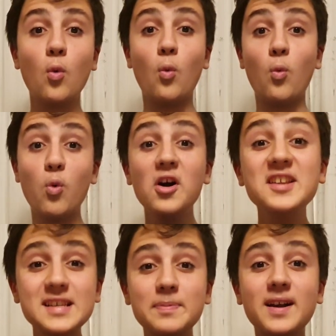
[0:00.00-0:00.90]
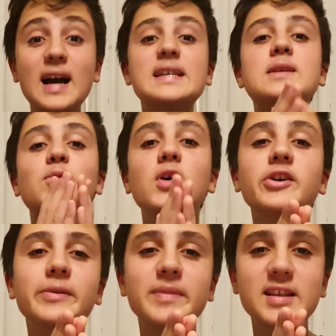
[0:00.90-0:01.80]
What is up, guys, and
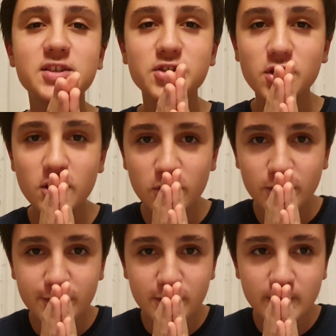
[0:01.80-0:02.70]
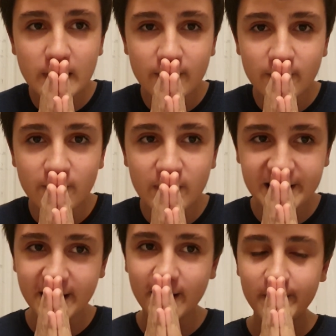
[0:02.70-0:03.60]
welcome to this new YouTube
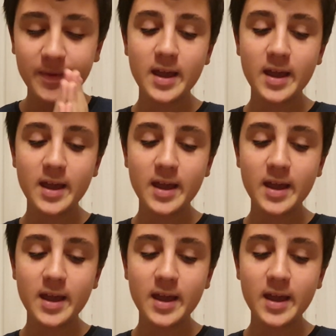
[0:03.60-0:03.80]
video.